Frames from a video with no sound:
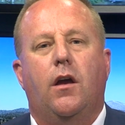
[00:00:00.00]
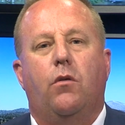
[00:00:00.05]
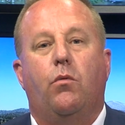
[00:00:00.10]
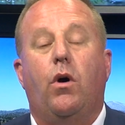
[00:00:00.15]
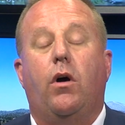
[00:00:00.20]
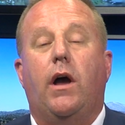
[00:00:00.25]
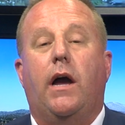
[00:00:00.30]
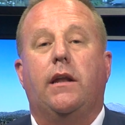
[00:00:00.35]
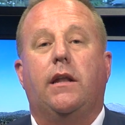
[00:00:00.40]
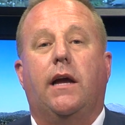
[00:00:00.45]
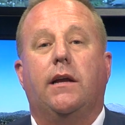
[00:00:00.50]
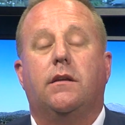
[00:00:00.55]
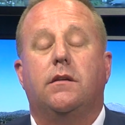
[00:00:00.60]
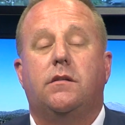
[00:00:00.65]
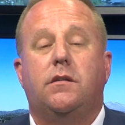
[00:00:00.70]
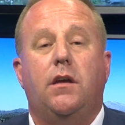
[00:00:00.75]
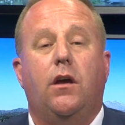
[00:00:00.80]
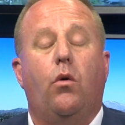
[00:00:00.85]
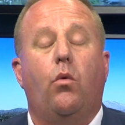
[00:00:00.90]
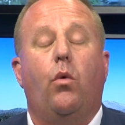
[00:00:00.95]
Well, I'd like to
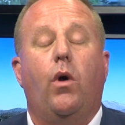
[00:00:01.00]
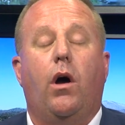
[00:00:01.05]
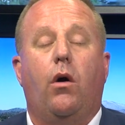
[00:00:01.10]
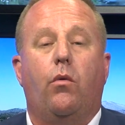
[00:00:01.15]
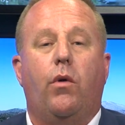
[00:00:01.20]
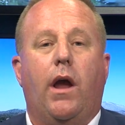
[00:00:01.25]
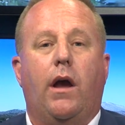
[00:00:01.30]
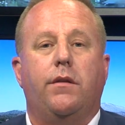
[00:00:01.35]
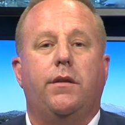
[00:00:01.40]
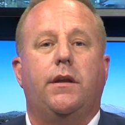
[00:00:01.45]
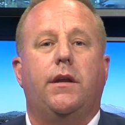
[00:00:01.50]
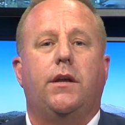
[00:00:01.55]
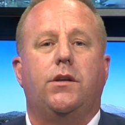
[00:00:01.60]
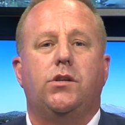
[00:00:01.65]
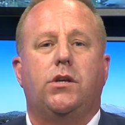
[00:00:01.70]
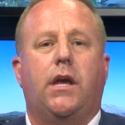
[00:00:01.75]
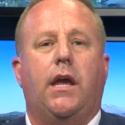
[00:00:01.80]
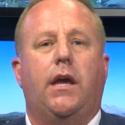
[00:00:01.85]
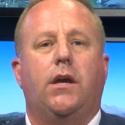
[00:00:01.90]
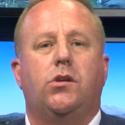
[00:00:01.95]
see a well-rounded
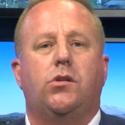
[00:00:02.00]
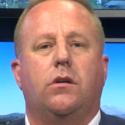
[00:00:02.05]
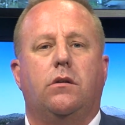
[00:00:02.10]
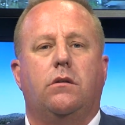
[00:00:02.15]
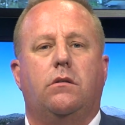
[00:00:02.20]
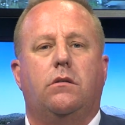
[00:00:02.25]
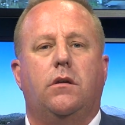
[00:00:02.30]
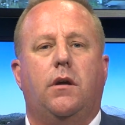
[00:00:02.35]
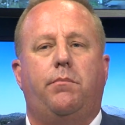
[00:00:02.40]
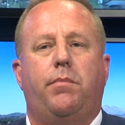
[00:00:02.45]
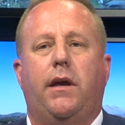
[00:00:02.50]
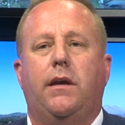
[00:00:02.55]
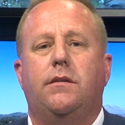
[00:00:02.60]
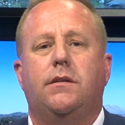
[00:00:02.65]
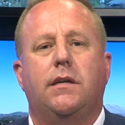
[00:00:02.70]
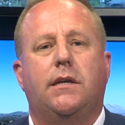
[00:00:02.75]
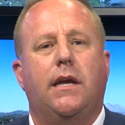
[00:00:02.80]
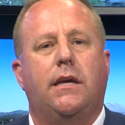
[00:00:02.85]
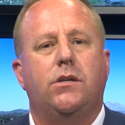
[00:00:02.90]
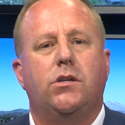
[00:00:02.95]
education, a
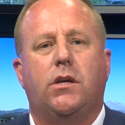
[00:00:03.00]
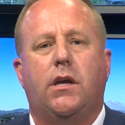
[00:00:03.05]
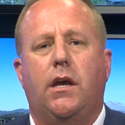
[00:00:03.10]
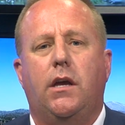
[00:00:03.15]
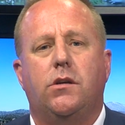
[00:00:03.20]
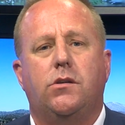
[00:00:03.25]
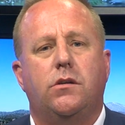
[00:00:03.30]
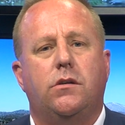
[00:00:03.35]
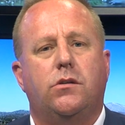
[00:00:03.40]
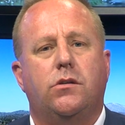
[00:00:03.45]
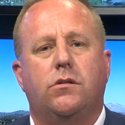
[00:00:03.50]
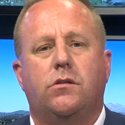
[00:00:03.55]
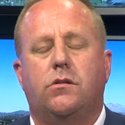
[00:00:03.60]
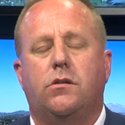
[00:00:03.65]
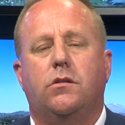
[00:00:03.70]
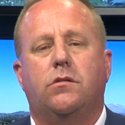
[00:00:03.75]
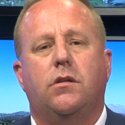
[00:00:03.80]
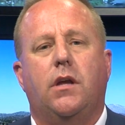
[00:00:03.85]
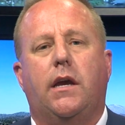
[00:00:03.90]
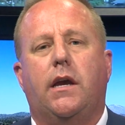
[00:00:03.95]
basic education,
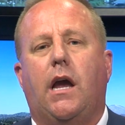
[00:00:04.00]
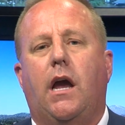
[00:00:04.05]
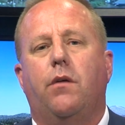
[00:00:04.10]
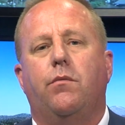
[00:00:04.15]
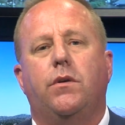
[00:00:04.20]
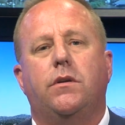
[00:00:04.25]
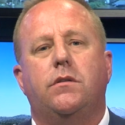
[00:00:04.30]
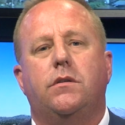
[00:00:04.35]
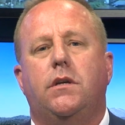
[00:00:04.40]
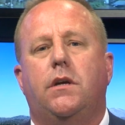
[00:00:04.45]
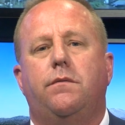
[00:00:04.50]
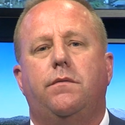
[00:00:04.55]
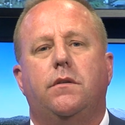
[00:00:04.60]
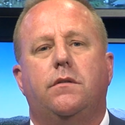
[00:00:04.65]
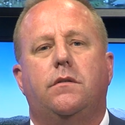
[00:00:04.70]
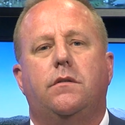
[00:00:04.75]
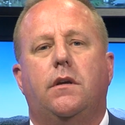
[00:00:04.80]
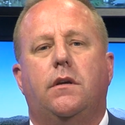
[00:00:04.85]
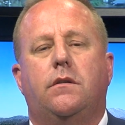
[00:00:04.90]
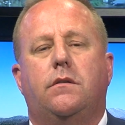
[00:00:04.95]
just like I received
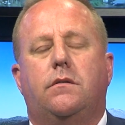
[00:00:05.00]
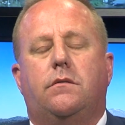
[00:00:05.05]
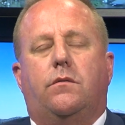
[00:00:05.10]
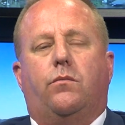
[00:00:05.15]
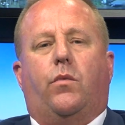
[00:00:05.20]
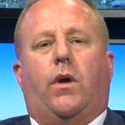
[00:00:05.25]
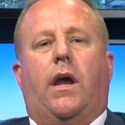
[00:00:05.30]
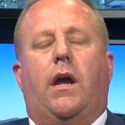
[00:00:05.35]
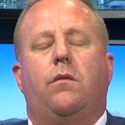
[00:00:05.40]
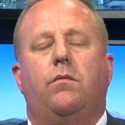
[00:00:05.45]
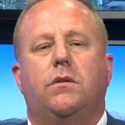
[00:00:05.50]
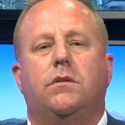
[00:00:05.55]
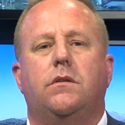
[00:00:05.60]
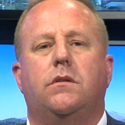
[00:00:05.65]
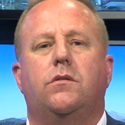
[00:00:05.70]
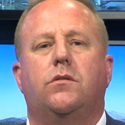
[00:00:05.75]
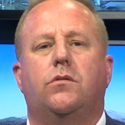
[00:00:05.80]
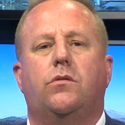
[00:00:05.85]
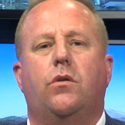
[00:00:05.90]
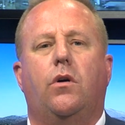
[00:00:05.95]
as when I was
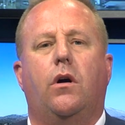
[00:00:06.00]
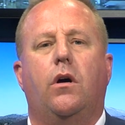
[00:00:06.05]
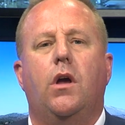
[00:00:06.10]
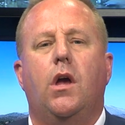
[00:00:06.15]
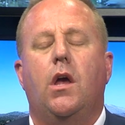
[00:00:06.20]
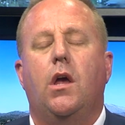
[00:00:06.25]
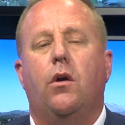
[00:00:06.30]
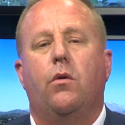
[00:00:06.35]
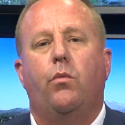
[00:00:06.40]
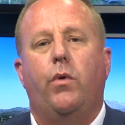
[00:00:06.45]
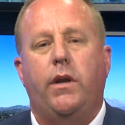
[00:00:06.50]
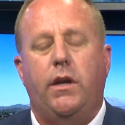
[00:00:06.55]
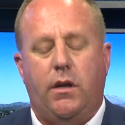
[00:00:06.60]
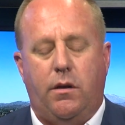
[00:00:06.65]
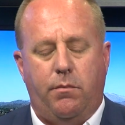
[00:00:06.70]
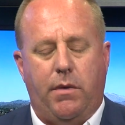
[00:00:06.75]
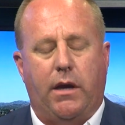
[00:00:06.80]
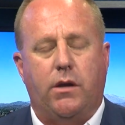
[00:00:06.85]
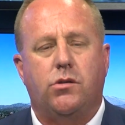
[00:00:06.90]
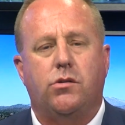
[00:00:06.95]
in school. We need
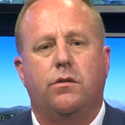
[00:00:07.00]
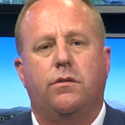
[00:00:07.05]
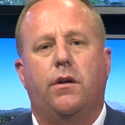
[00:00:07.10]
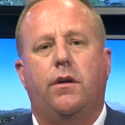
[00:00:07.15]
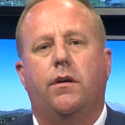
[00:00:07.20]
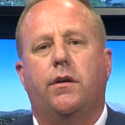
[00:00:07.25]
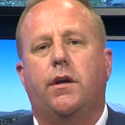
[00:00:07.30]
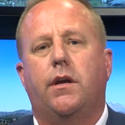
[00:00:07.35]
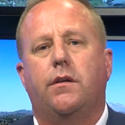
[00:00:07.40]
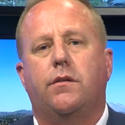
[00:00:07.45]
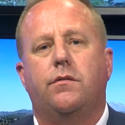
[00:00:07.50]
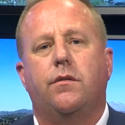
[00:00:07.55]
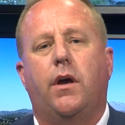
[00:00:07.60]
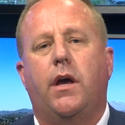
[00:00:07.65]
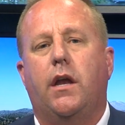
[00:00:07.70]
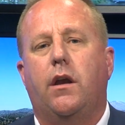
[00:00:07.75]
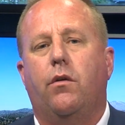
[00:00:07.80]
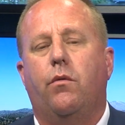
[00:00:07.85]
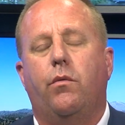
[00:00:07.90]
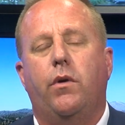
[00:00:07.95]
to make sure that our kids know
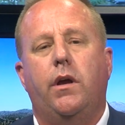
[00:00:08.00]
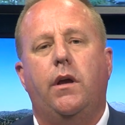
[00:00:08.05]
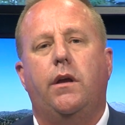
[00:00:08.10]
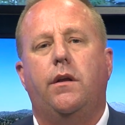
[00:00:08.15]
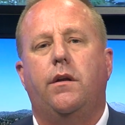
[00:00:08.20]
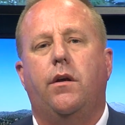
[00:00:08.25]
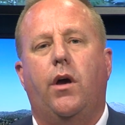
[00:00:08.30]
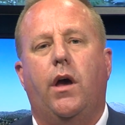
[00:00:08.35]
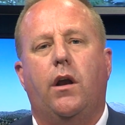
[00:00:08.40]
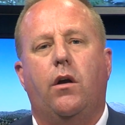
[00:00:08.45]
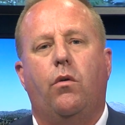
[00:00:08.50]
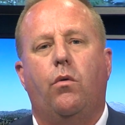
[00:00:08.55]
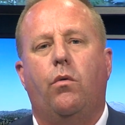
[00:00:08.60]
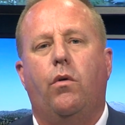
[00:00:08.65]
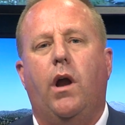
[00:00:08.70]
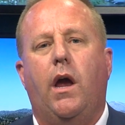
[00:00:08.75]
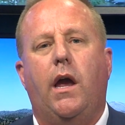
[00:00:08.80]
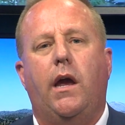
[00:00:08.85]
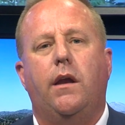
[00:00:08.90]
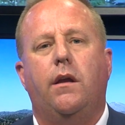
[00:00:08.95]
how to read, know how to
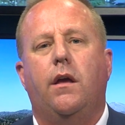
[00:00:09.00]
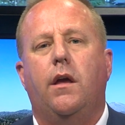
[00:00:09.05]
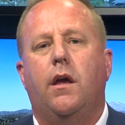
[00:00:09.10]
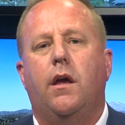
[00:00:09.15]
write,